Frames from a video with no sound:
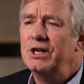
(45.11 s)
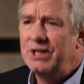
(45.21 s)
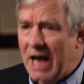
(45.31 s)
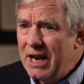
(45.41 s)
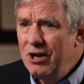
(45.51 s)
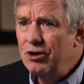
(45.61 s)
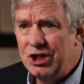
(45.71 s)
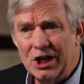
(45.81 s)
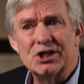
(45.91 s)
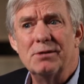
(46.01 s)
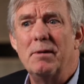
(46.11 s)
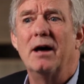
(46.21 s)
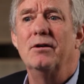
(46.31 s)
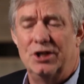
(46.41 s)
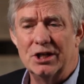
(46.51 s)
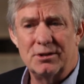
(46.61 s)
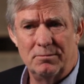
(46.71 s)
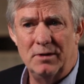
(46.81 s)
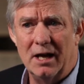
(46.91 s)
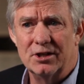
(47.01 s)
Got here just about, just
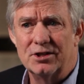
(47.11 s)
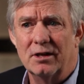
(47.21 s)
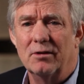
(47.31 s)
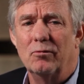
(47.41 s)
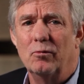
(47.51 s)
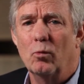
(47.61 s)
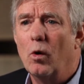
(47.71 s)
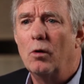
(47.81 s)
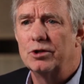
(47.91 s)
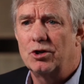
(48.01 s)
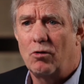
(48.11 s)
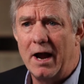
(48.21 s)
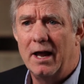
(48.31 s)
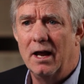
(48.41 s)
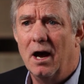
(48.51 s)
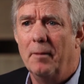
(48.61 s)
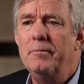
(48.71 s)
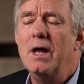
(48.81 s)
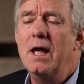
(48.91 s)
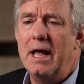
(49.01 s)
as the war was cranking up.
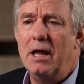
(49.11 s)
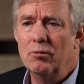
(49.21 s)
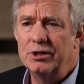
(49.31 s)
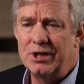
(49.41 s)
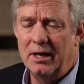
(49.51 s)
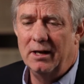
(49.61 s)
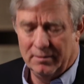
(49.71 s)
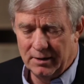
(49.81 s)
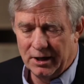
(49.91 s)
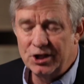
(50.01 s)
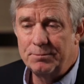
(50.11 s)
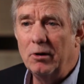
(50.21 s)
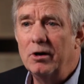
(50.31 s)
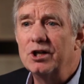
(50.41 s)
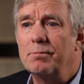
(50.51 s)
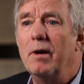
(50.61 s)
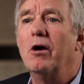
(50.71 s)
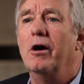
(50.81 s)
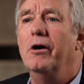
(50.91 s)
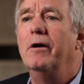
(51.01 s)
He was a, an experienced
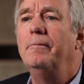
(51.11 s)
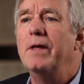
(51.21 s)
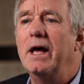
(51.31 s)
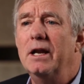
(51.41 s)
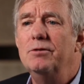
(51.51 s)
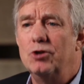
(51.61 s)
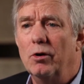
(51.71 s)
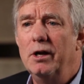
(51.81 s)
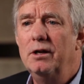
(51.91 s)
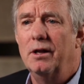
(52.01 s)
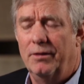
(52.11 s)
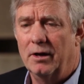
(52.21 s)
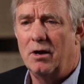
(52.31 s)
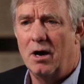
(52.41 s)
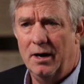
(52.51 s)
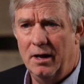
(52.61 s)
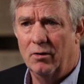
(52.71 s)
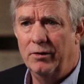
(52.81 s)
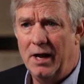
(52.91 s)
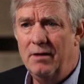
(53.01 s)
mariner and he joined the
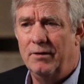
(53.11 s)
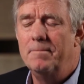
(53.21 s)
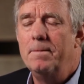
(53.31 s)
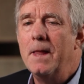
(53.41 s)
Continental Navy.